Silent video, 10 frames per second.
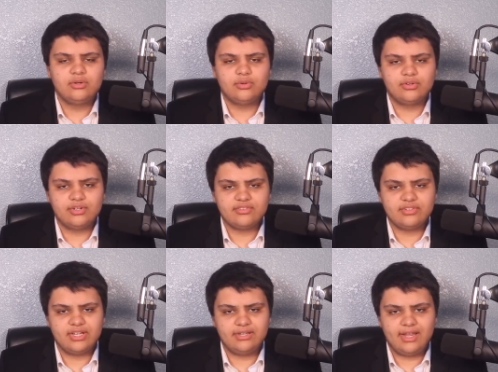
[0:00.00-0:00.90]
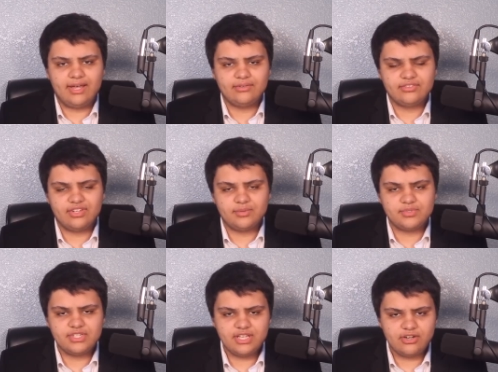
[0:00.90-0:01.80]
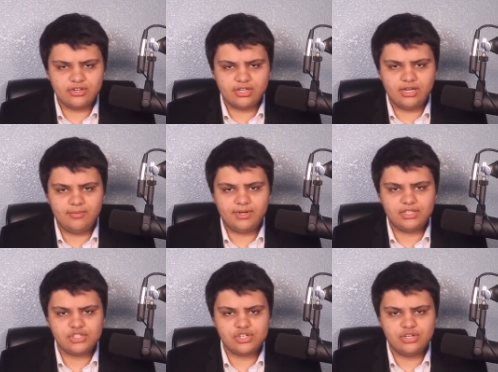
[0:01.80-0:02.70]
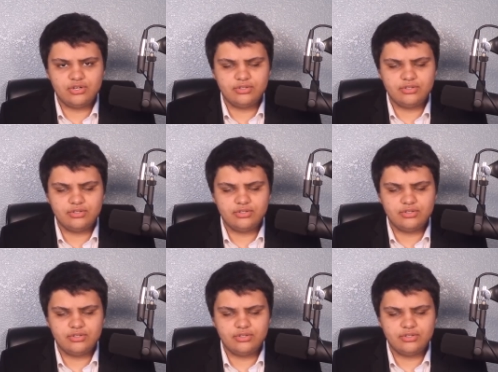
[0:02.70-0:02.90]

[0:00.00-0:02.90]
or doesn't allow Sam Seder to come on his show,